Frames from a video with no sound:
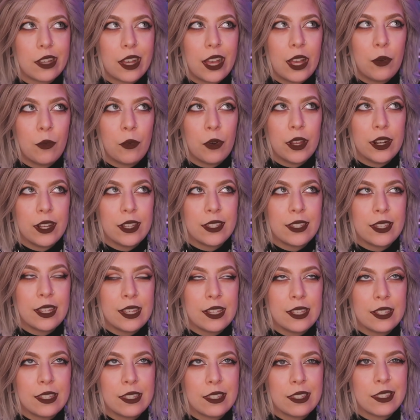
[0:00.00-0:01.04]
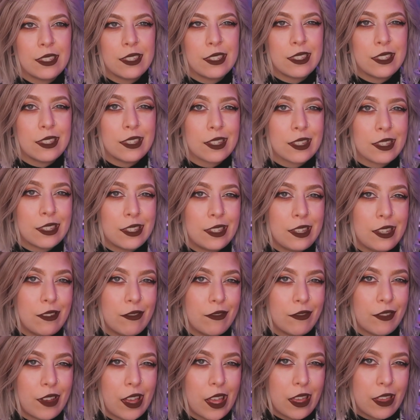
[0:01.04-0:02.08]
I want to say
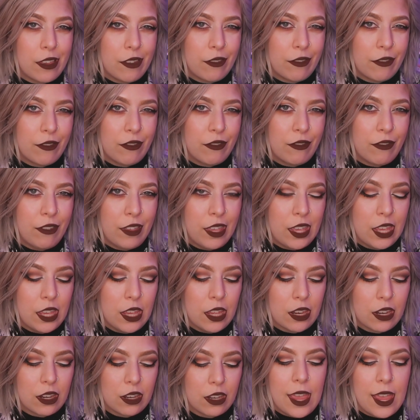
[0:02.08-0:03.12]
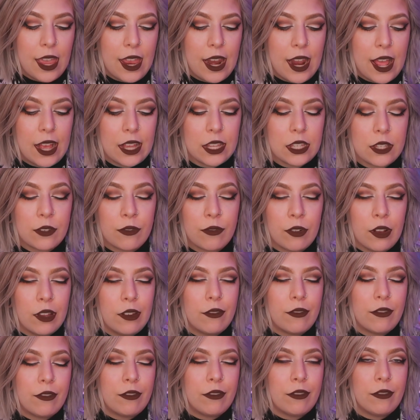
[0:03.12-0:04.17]
65 feet. It has
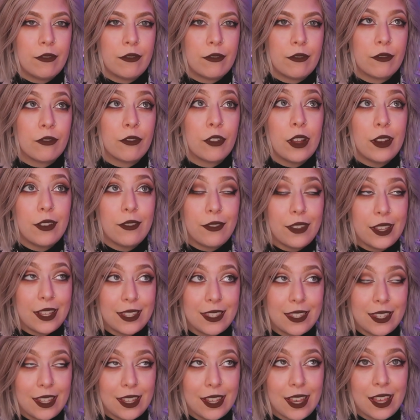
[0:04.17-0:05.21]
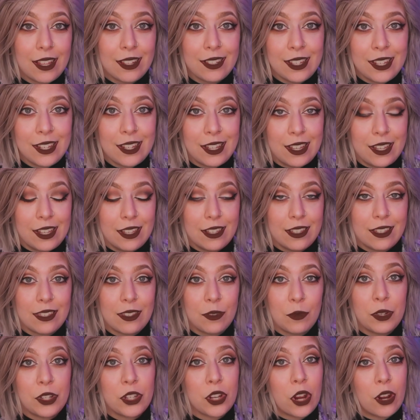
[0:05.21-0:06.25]
front-facing
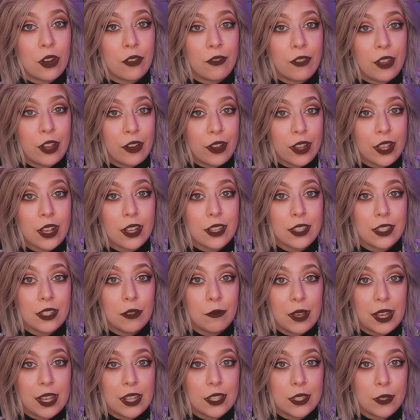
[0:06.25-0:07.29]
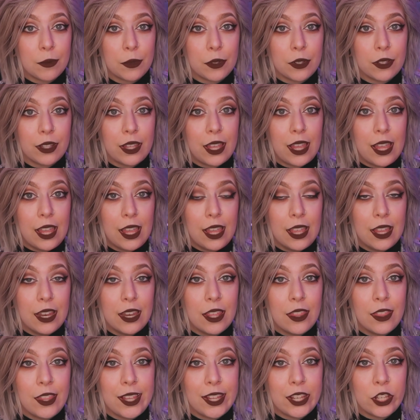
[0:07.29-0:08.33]
LEDs, which are very customizable
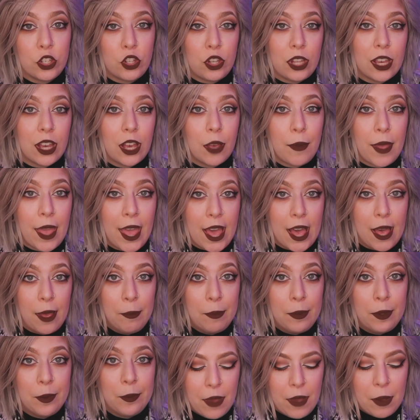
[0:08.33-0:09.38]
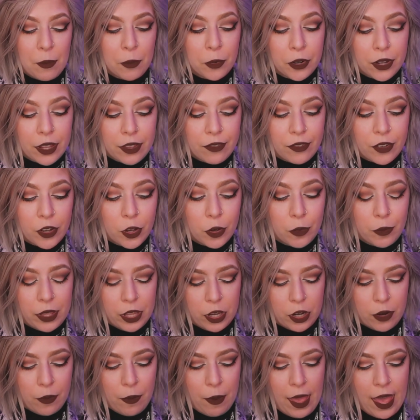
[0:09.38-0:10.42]
in the G Hub app. Memory foam
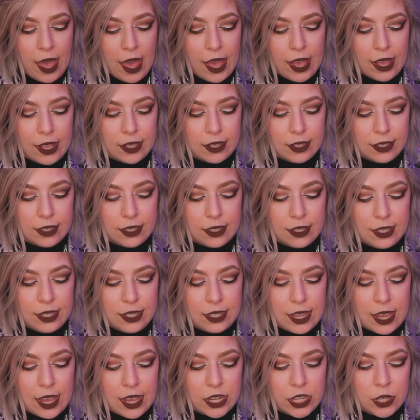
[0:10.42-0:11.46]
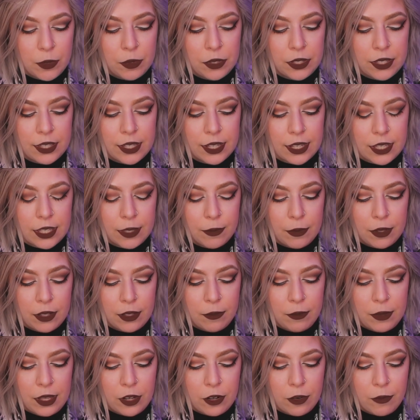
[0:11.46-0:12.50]
ear pads, detachable
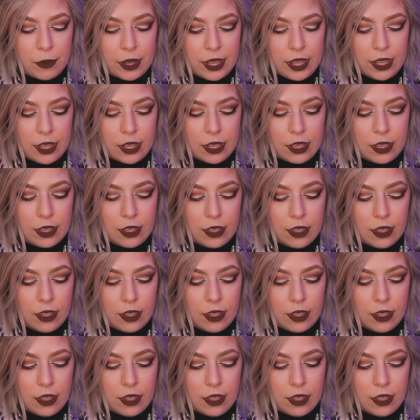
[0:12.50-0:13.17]
6mm mic.